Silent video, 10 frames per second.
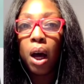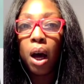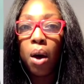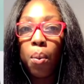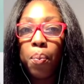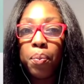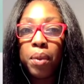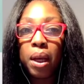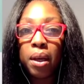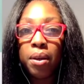
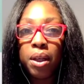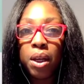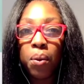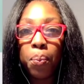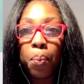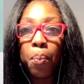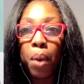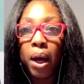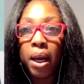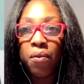you know,
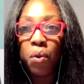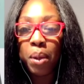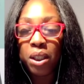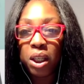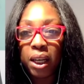information